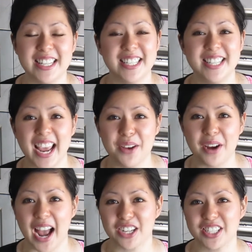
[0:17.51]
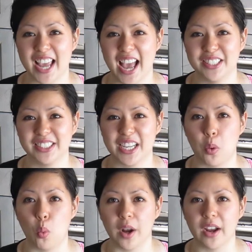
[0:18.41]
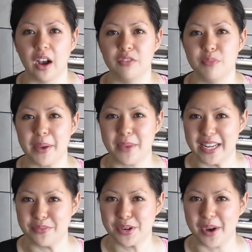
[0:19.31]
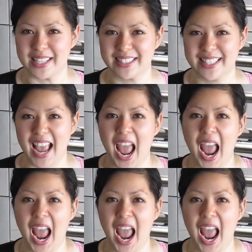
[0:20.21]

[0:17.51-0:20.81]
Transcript: Today we're actually handling one of my many requests,